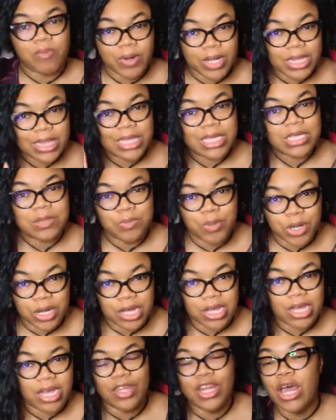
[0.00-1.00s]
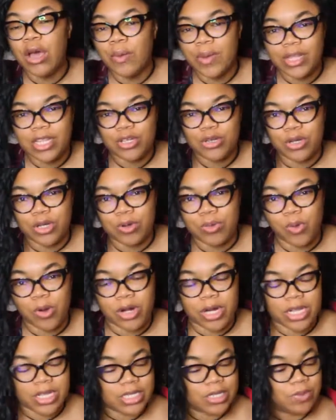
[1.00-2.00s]
Read this book knowing the trigger
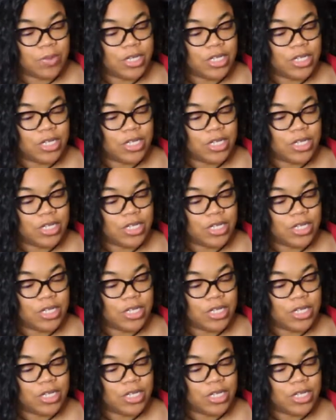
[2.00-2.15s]
warnings,